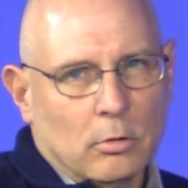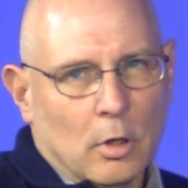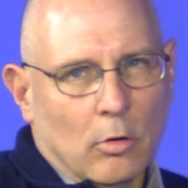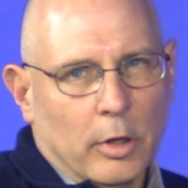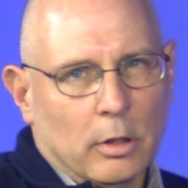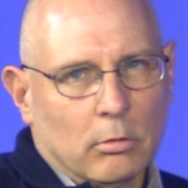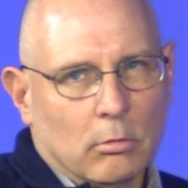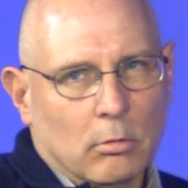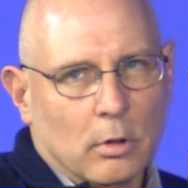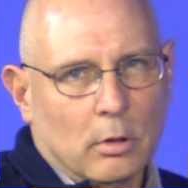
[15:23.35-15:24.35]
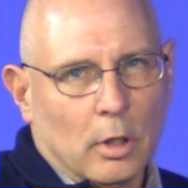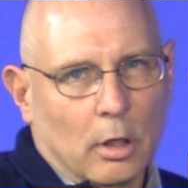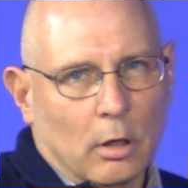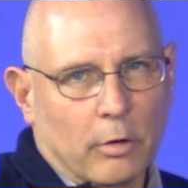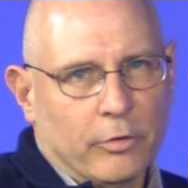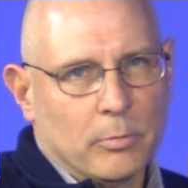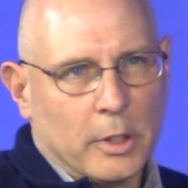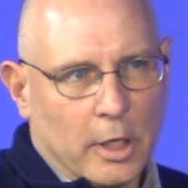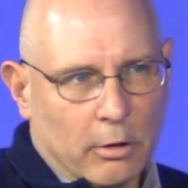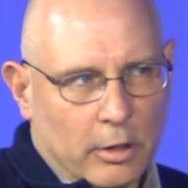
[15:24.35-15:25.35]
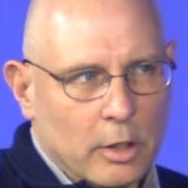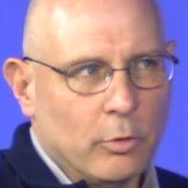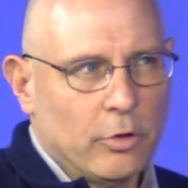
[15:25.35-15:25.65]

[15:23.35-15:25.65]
knowing uh, our familiarity